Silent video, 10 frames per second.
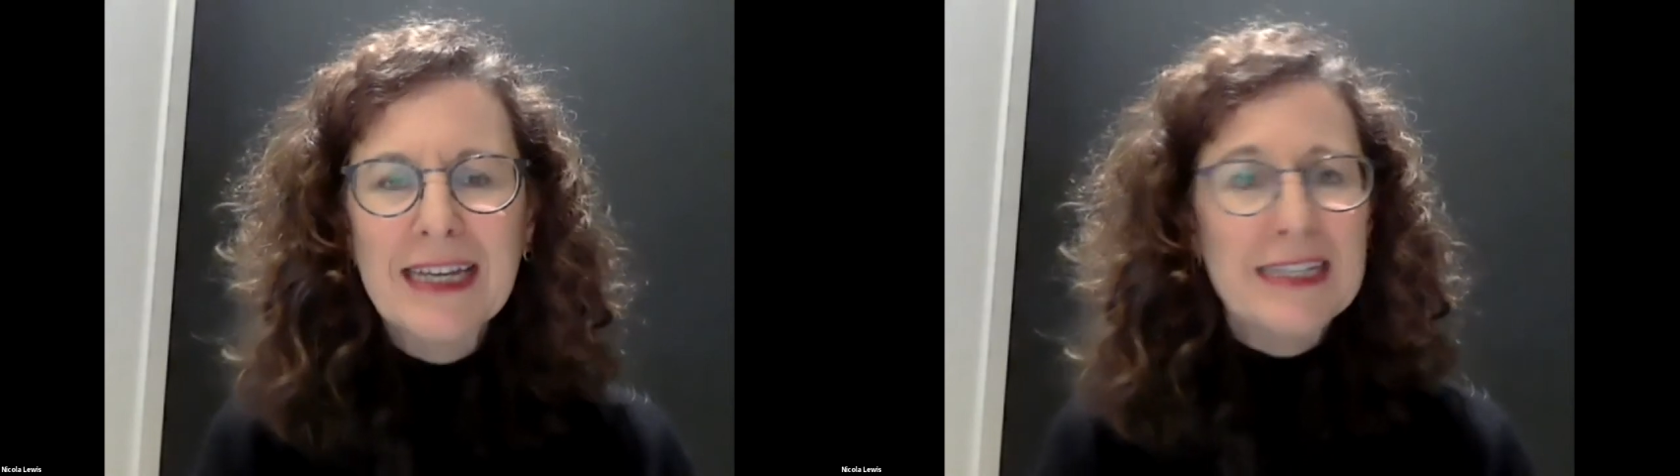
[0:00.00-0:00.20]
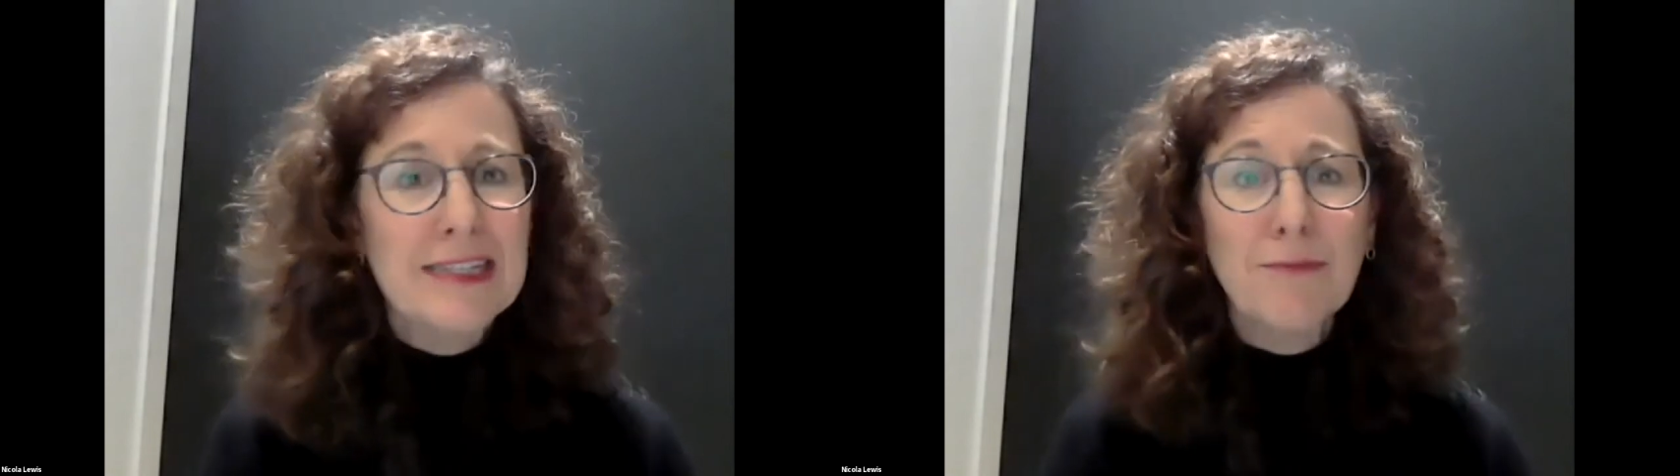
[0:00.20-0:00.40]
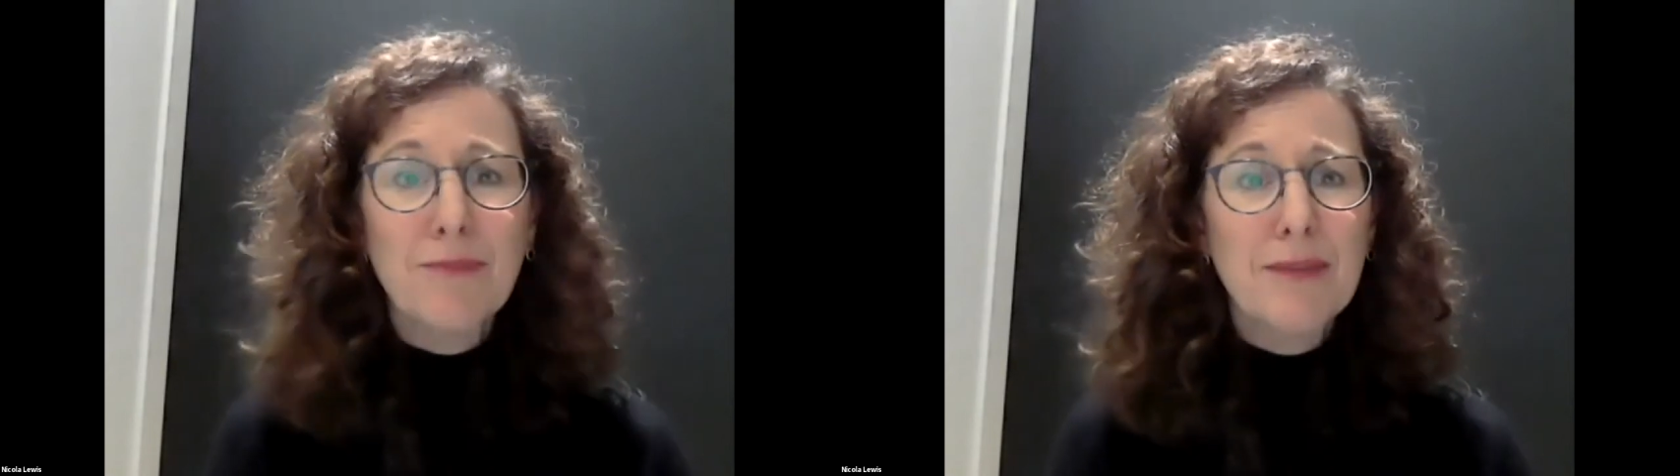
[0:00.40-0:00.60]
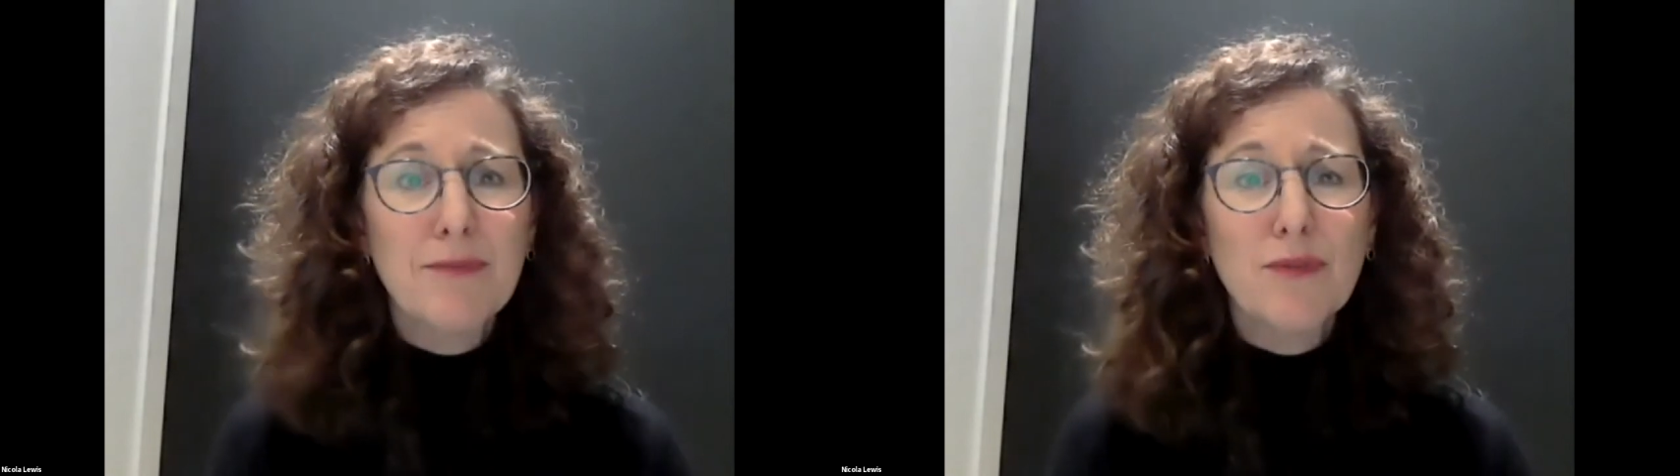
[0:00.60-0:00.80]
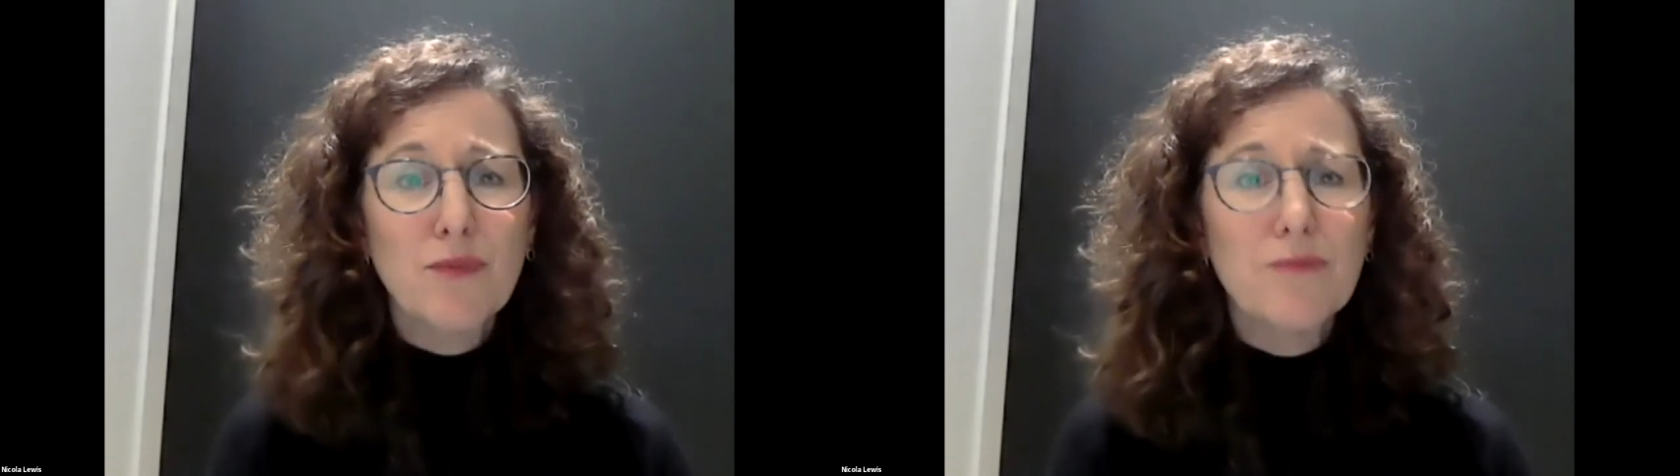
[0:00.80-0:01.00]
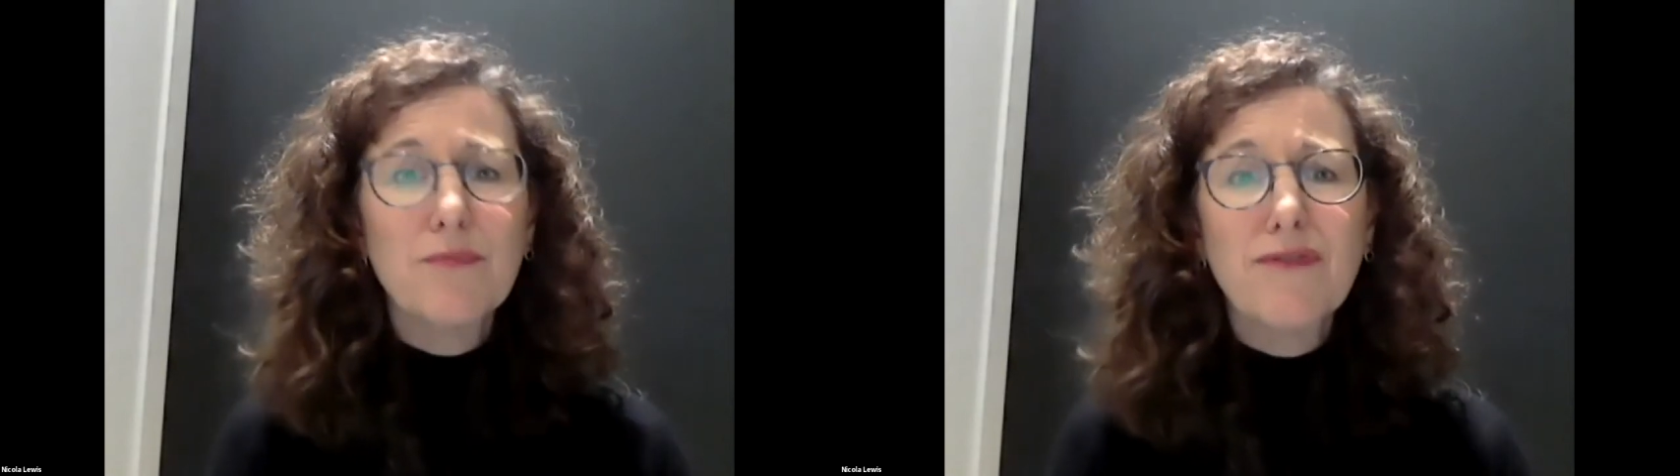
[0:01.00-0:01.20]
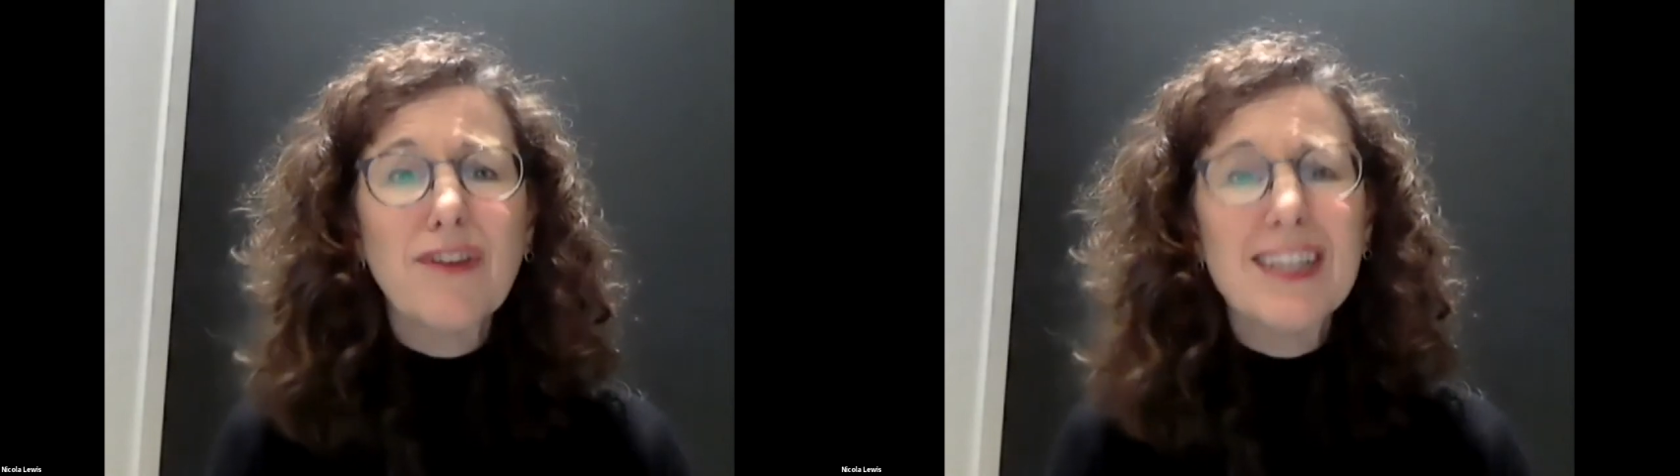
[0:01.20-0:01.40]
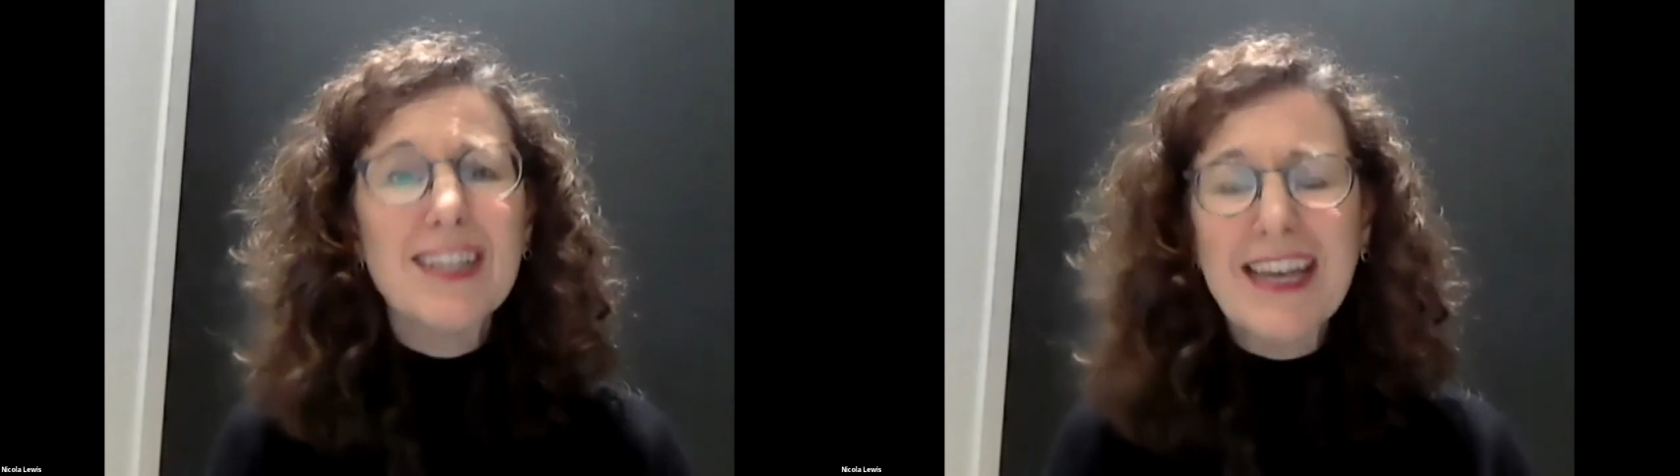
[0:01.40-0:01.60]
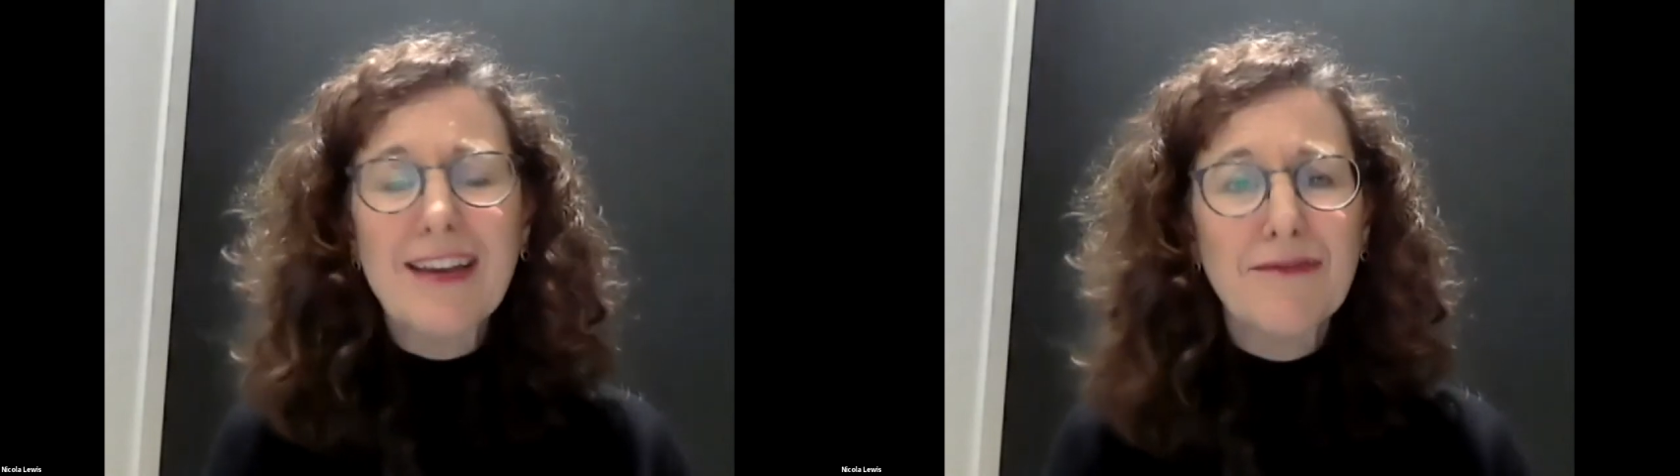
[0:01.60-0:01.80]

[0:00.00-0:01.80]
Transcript: Some people would prefer to have